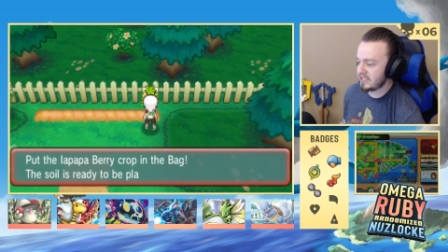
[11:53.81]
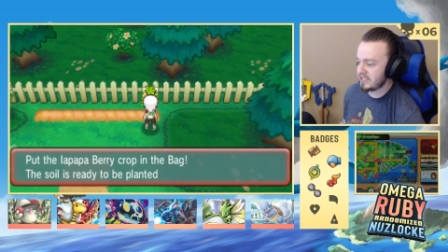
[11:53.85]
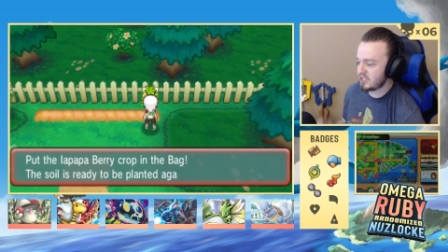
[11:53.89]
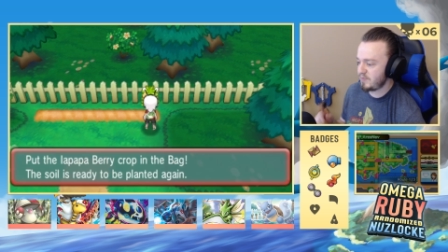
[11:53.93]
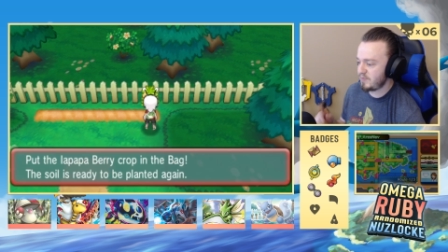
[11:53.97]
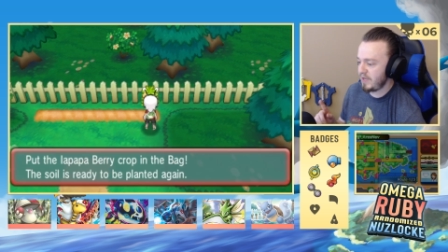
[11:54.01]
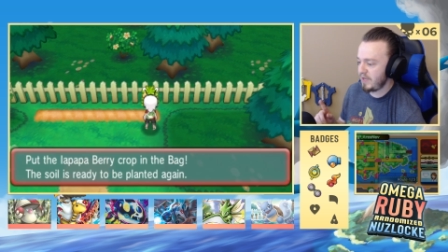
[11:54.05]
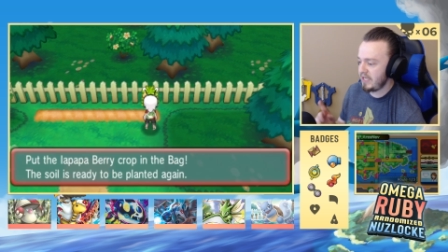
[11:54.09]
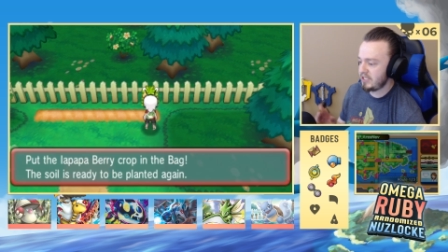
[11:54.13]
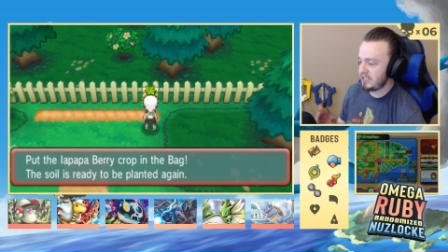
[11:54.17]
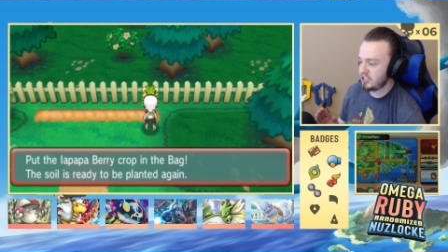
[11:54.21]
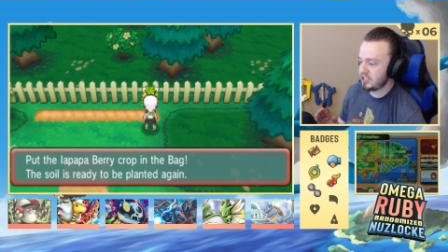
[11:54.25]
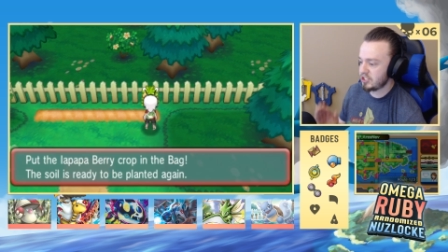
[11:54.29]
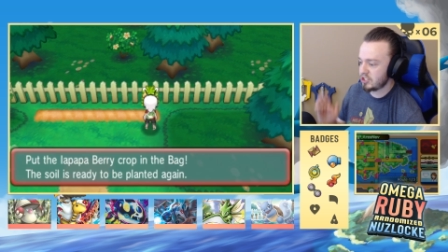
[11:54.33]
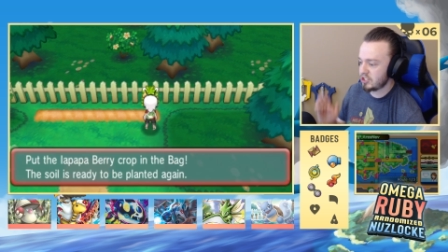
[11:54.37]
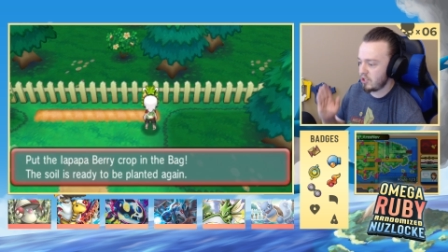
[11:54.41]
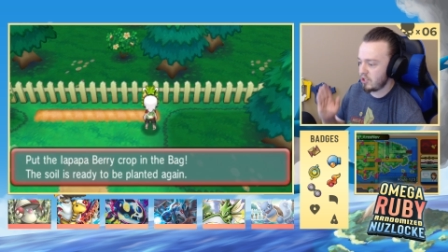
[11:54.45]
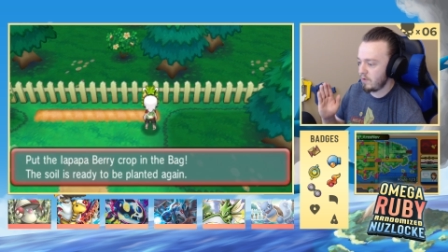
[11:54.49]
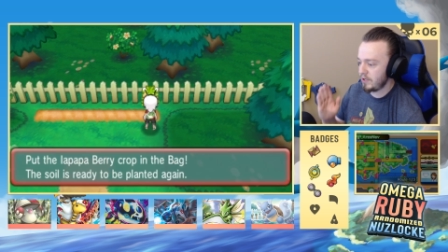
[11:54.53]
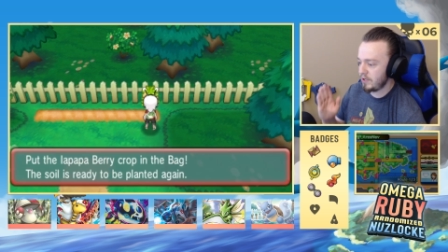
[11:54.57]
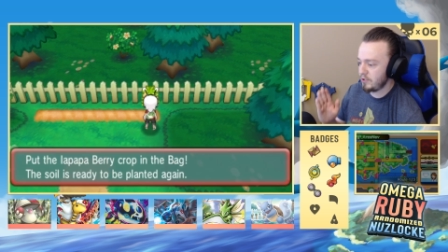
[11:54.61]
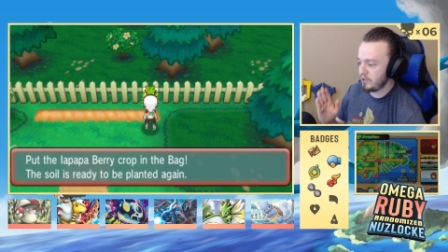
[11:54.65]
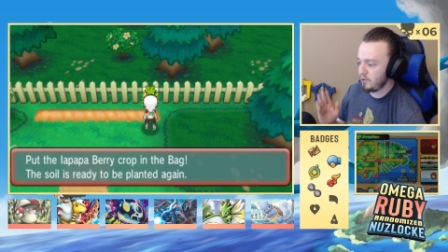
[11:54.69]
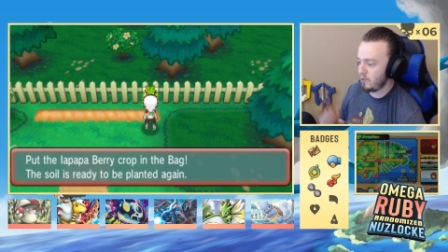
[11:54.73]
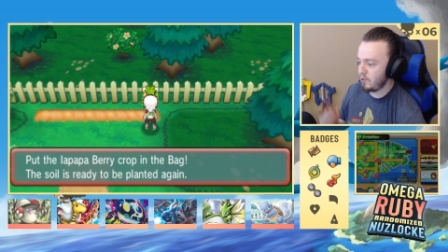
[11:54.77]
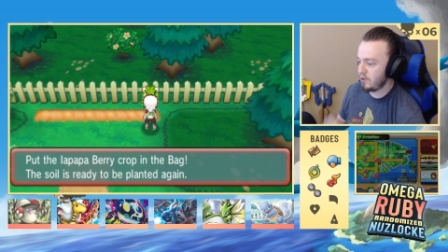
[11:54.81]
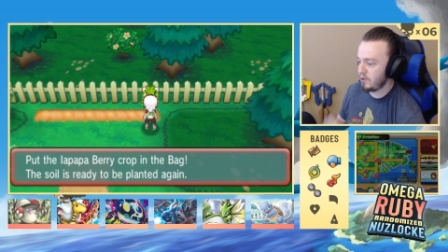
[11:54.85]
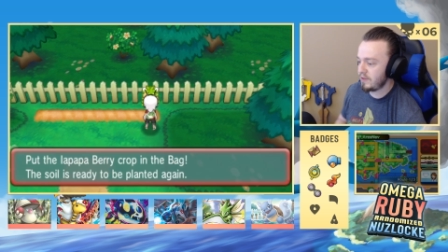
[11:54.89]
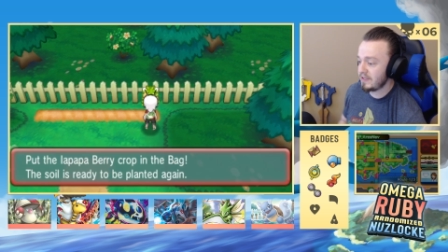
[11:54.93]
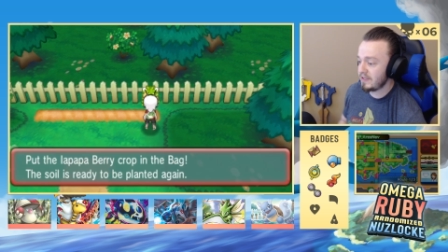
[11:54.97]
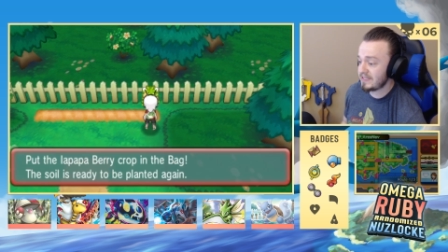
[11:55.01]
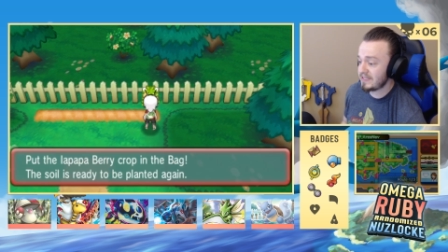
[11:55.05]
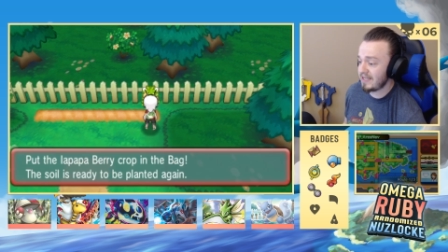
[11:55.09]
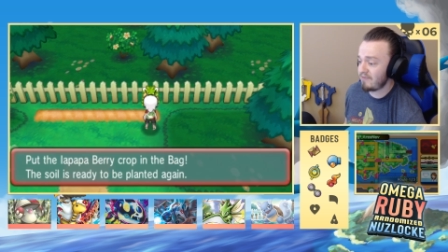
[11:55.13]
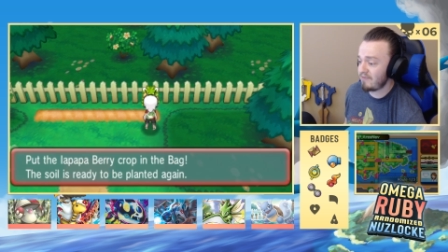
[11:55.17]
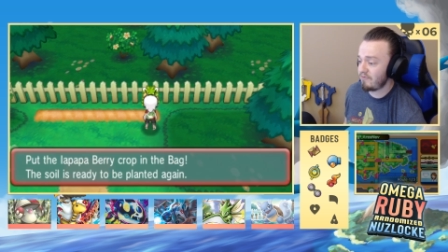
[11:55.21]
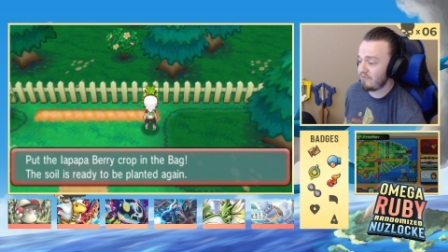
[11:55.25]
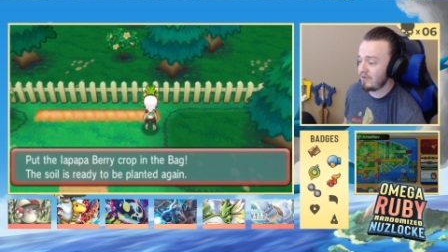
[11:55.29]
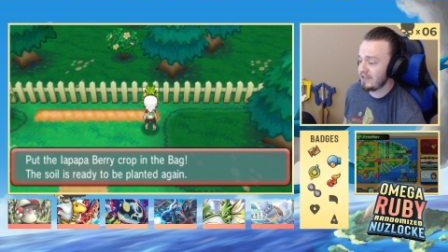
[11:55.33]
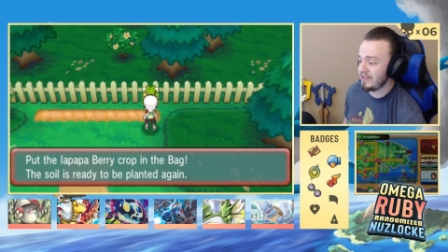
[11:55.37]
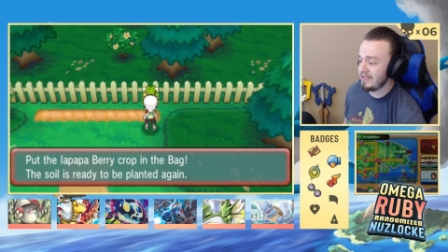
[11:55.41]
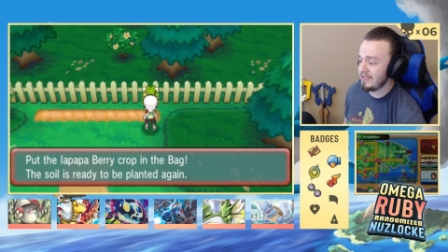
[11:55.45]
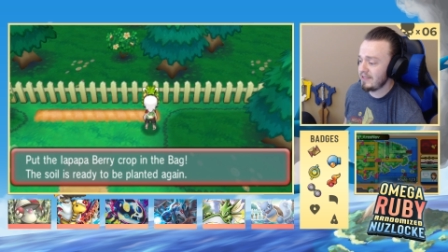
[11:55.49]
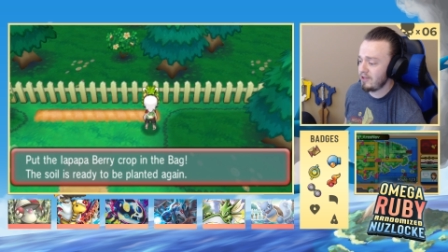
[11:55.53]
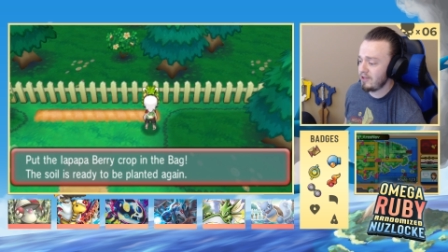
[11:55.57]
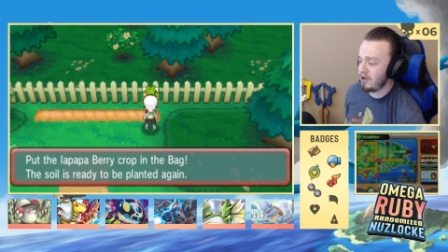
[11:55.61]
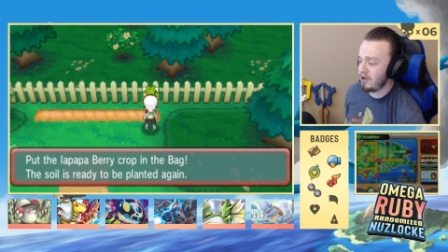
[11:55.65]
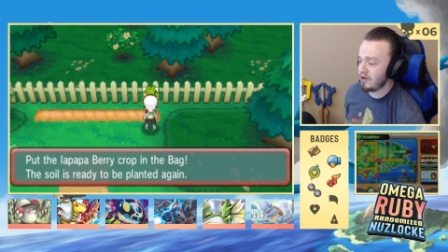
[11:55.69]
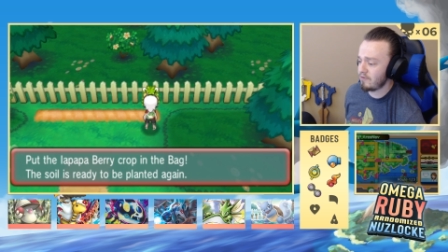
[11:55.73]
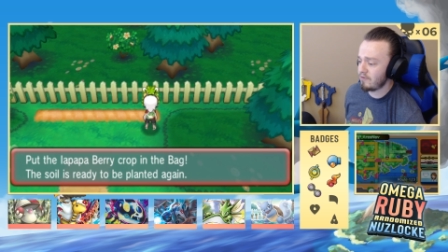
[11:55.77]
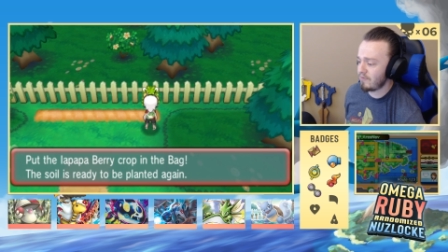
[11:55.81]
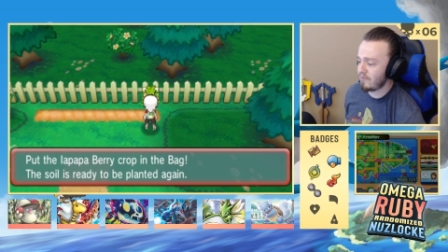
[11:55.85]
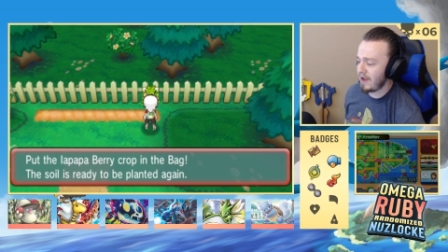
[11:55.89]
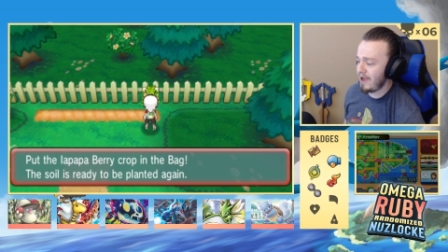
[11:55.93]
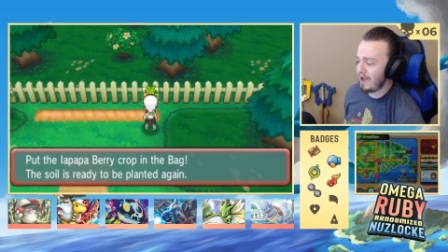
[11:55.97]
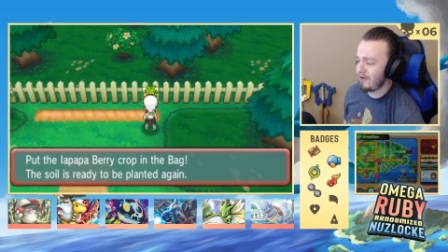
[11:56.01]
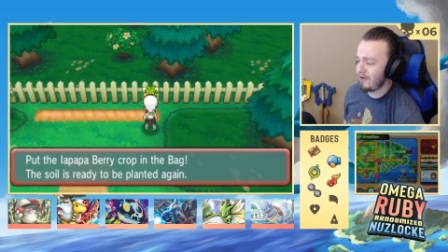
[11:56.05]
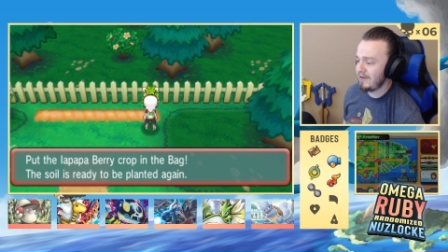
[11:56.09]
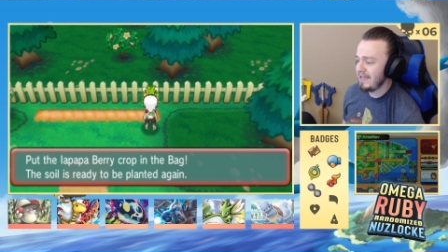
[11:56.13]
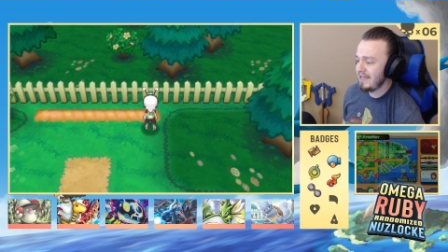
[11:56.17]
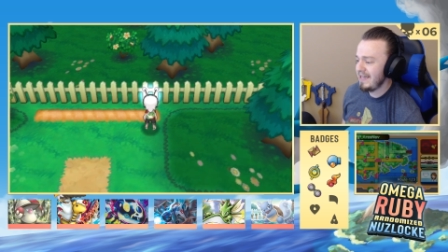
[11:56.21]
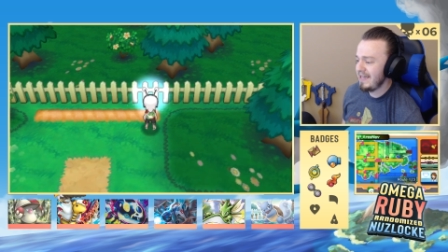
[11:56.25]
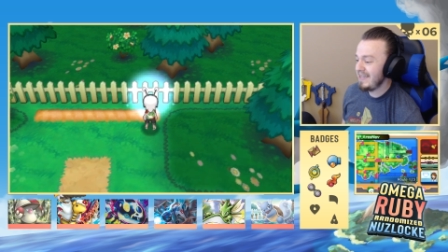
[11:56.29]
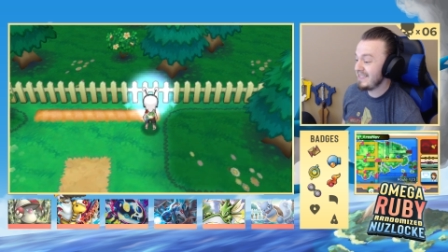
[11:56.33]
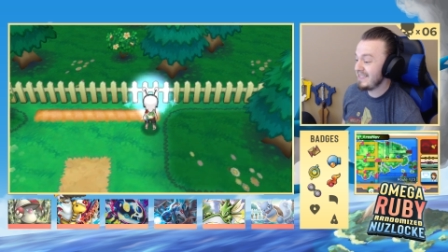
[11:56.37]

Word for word: space just going north? It's that really long route.